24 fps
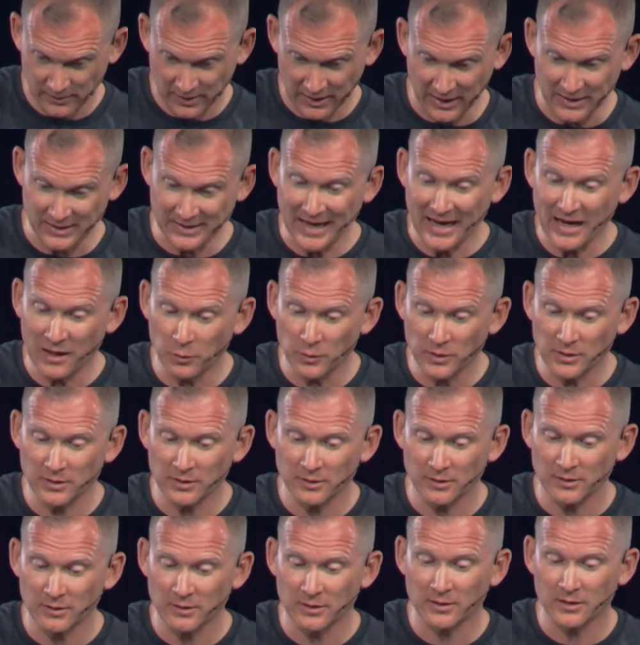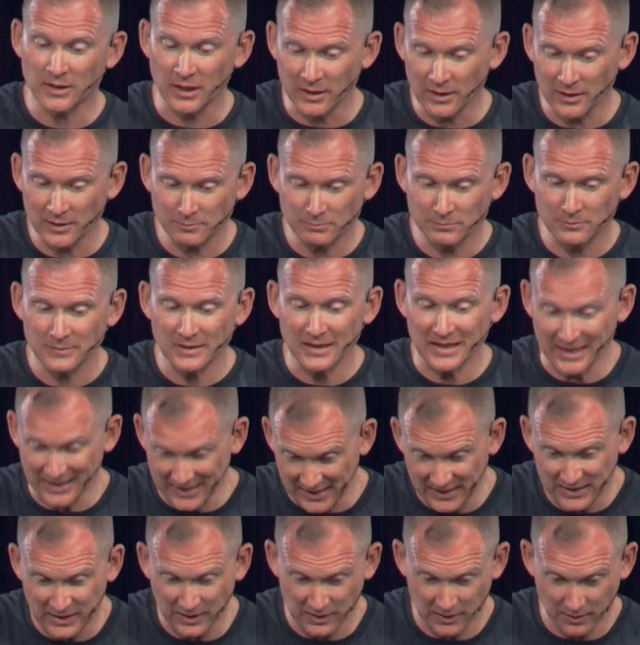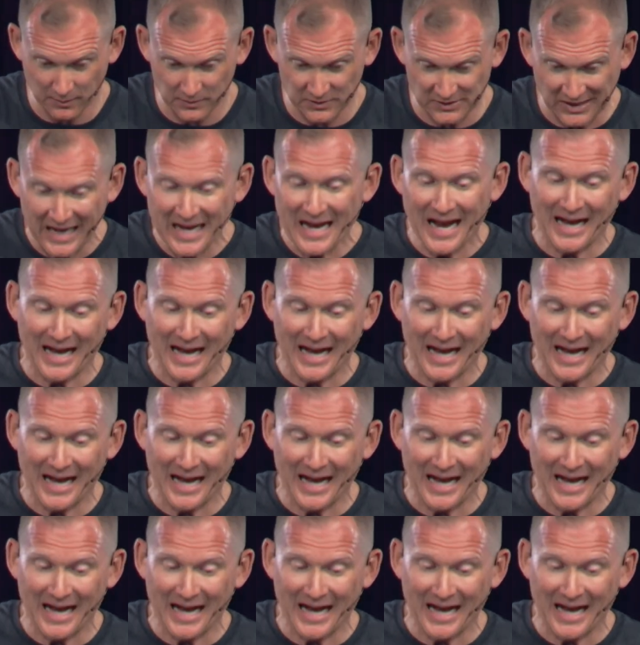And that one, come, and he comes.